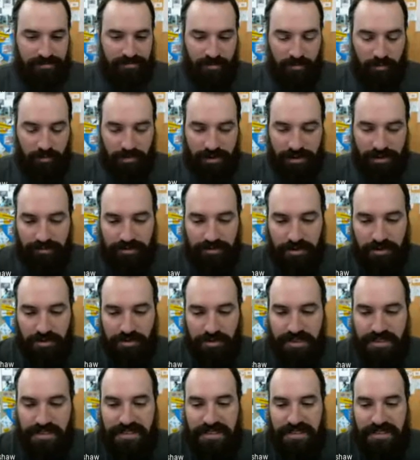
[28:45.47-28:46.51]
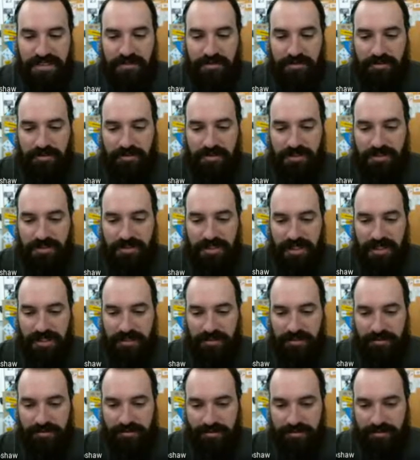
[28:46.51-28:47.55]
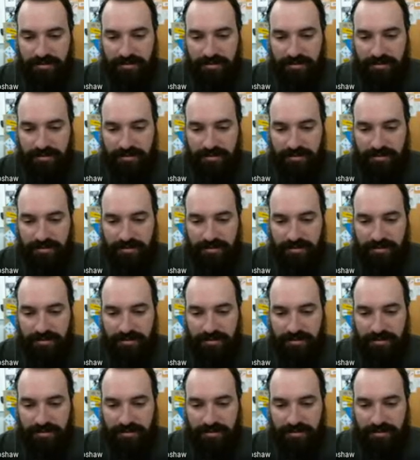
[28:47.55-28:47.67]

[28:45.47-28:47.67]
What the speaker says: really futuristic or just kind of